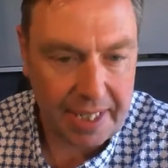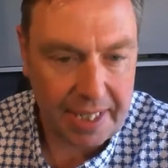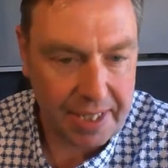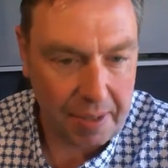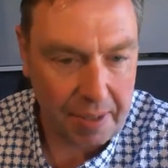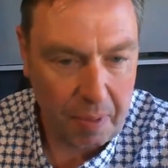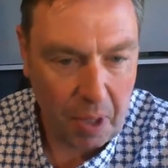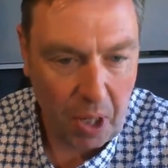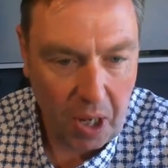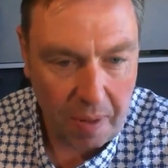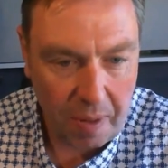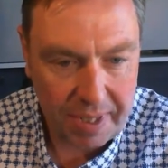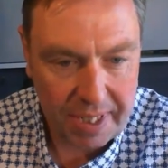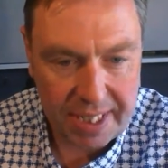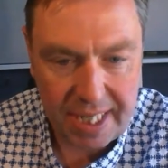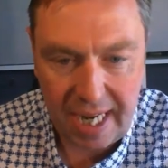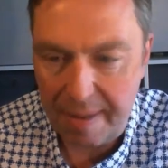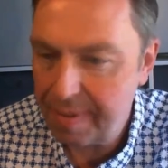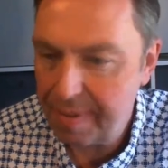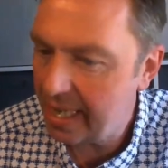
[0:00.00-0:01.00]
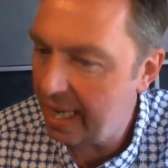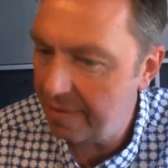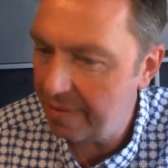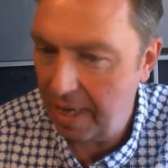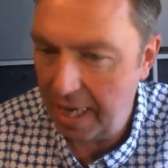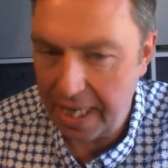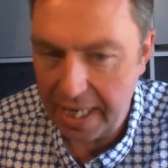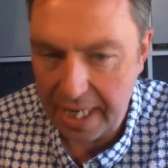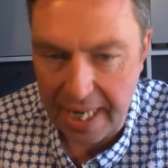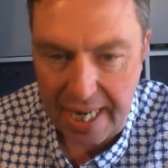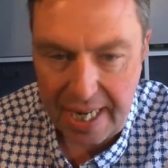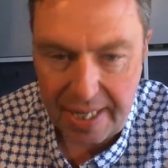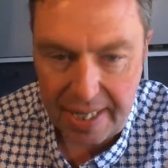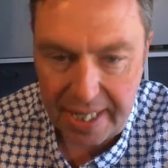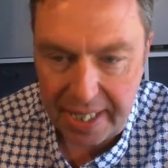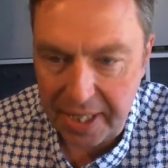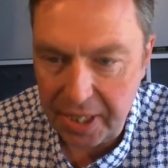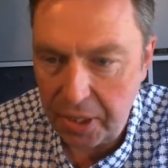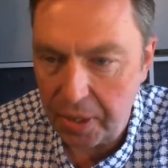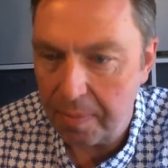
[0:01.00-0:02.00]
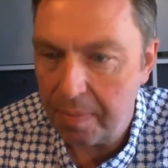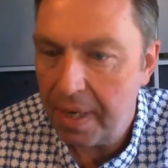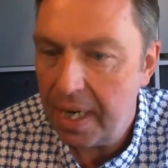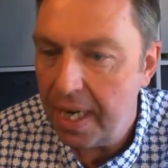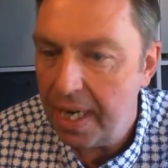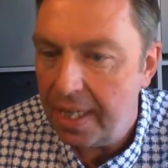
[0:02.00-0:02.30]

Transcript: So Palm and Tammy, get ready. Here they come.